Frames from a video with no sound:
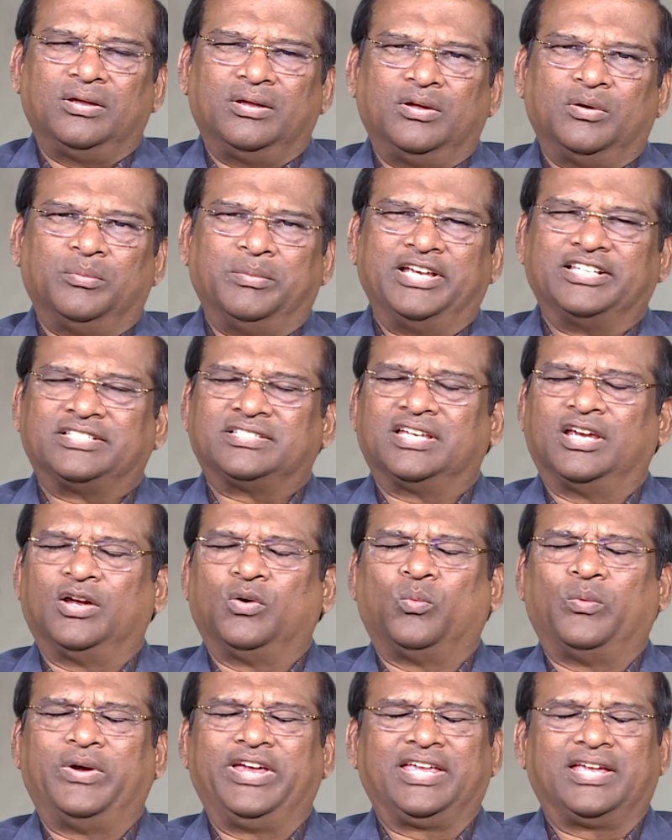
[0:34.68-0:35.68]
You may say
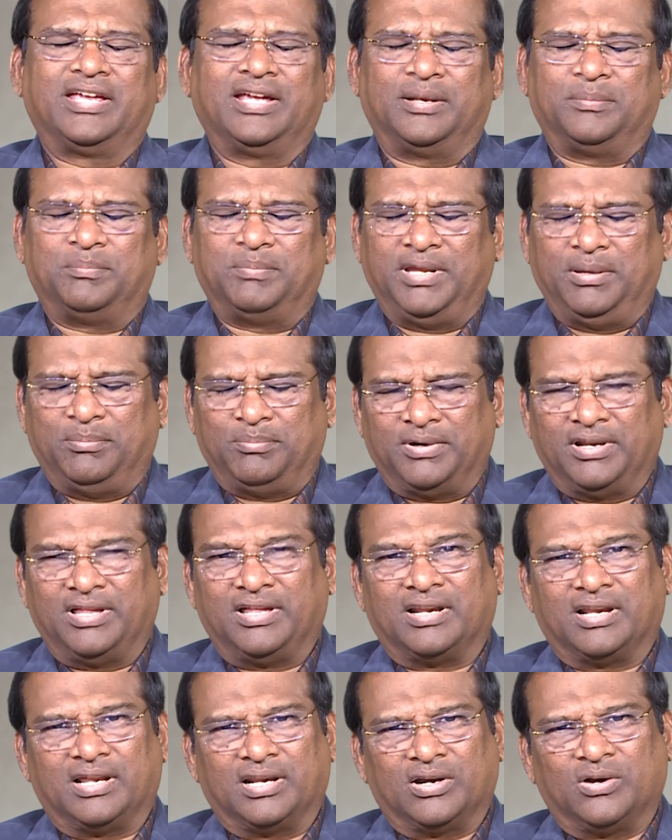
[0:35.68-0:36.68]
wicked people
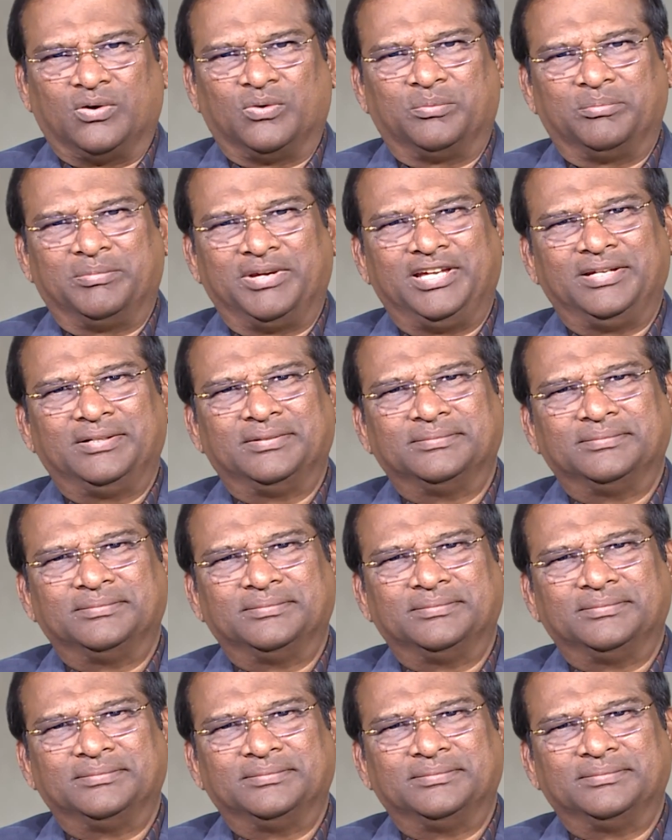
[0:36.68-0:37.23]
are around me.